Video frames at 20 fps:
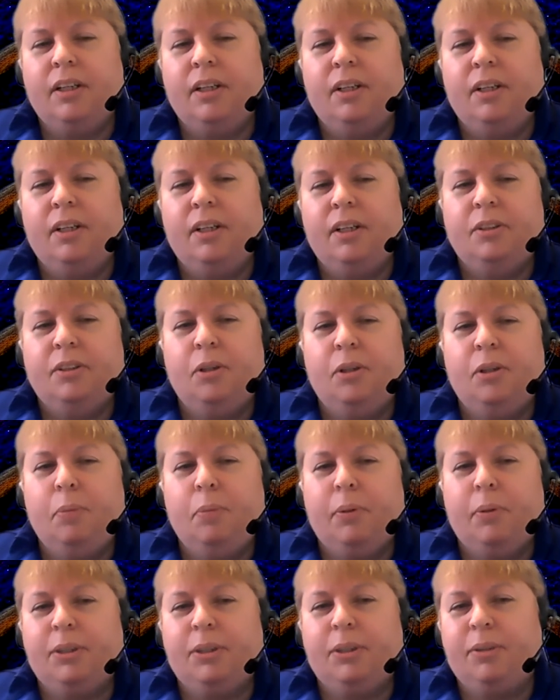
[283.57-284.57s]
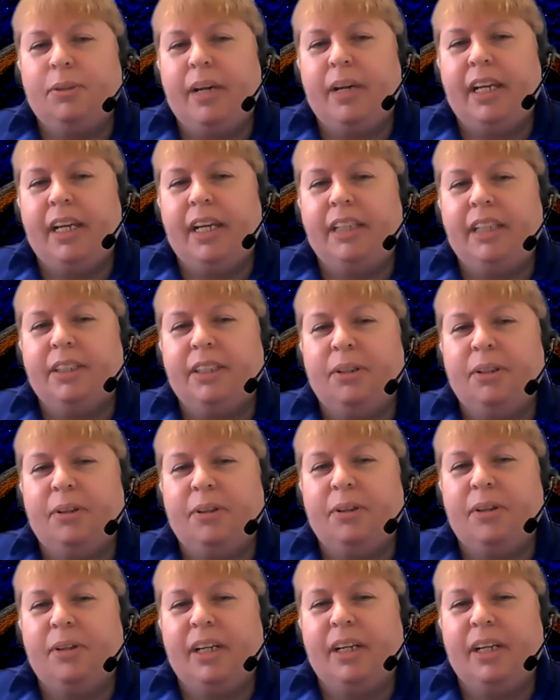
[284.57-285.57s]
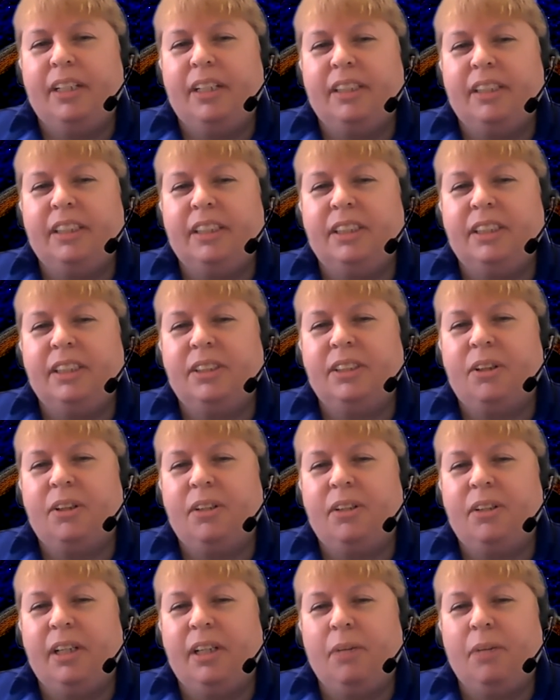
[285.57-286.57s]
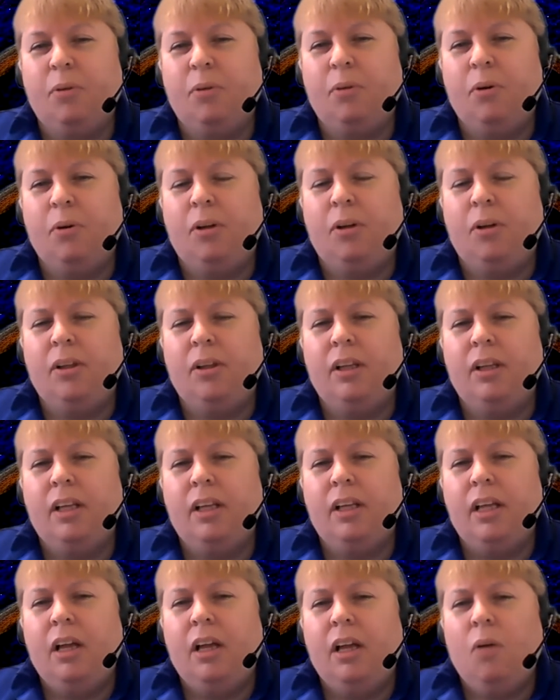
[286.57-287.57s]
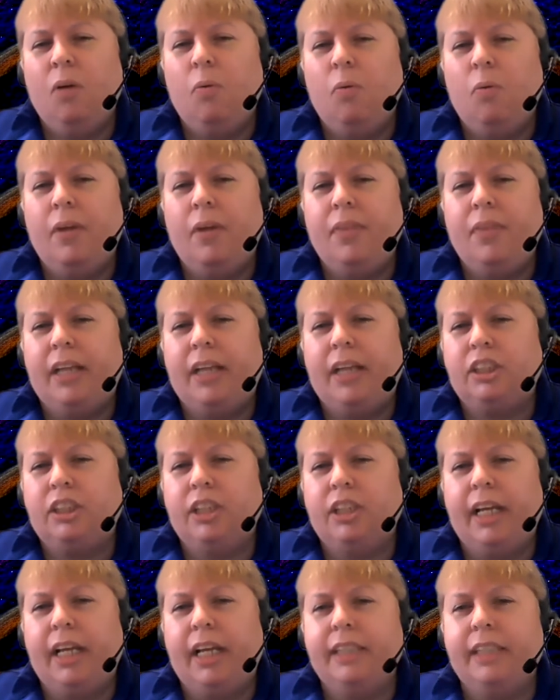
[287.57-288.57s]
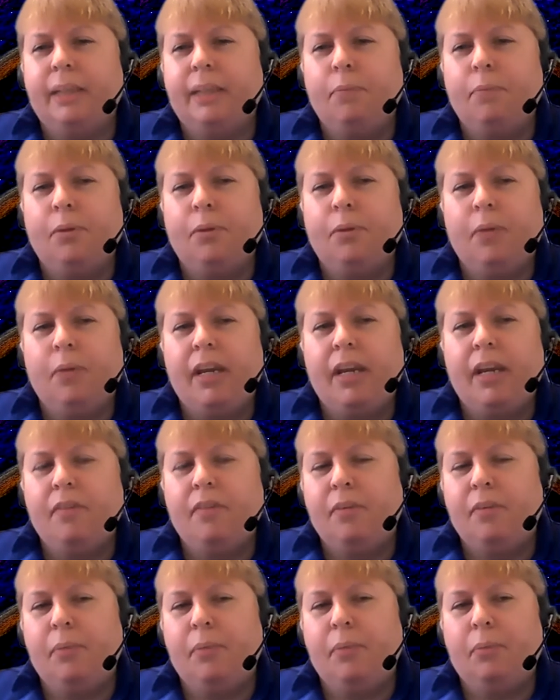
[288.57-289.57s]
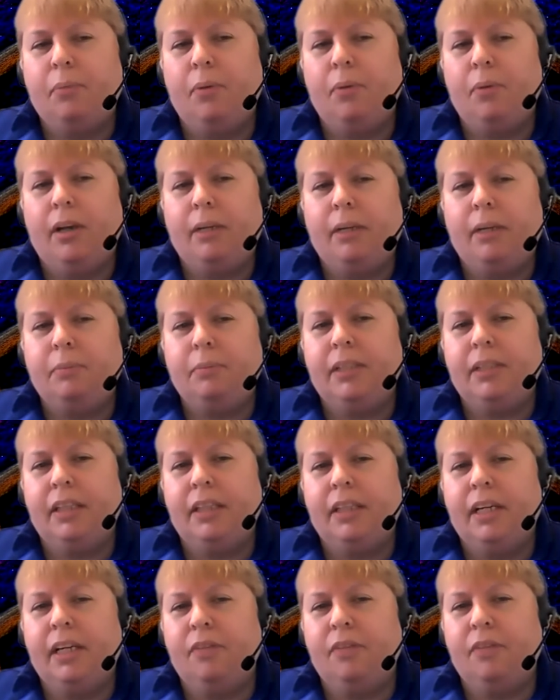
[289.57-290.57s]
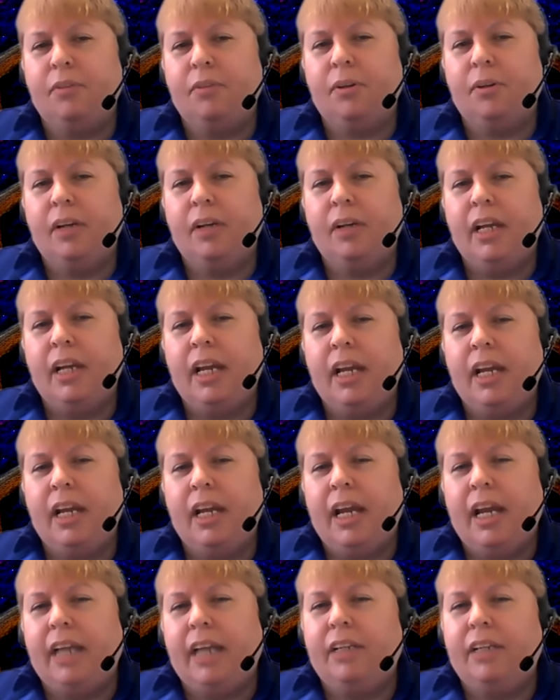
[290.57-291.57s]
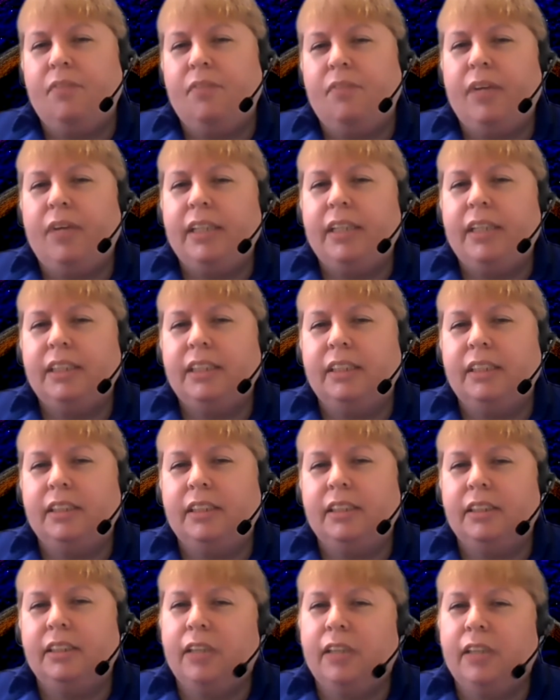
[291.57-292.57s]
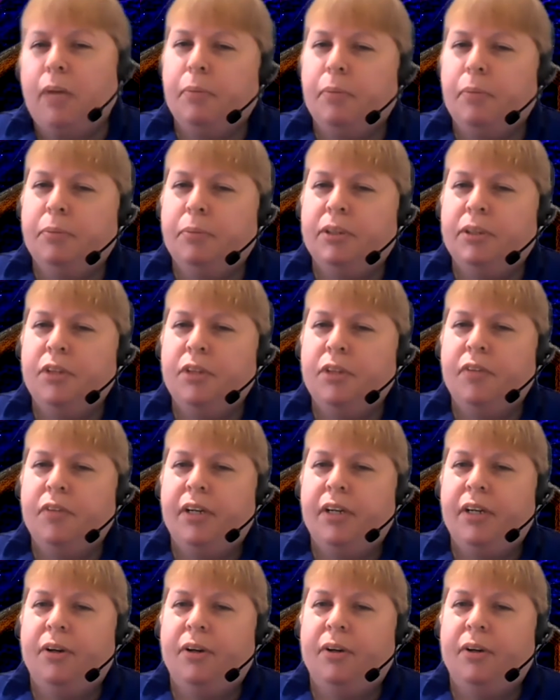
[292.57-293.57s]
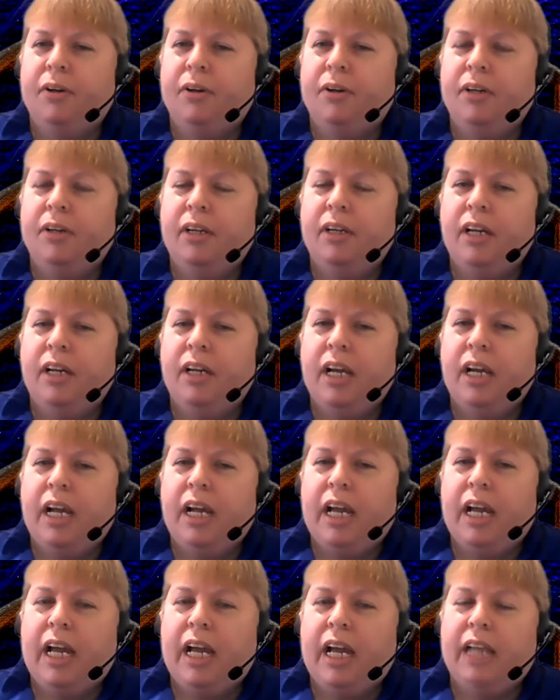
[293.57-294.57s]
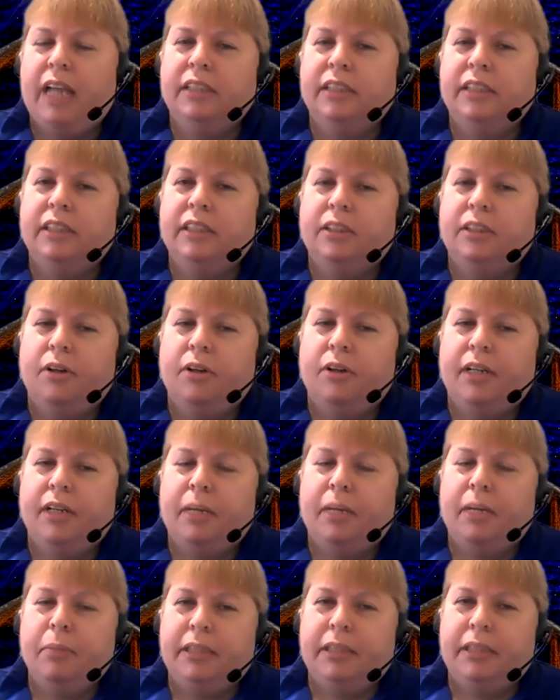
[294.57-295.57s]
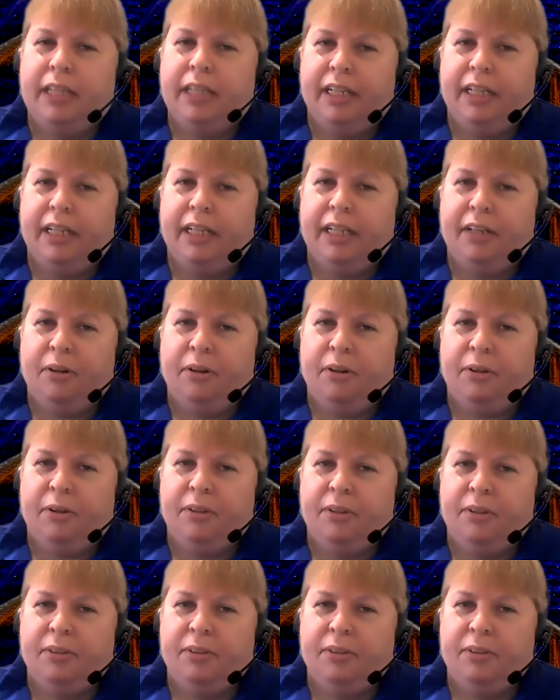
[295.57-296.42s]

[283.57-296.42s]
Luke portrays her in a startling role, one that shakes up the way we've been brought up to think of her and invites us to stop observing her and start imitating her.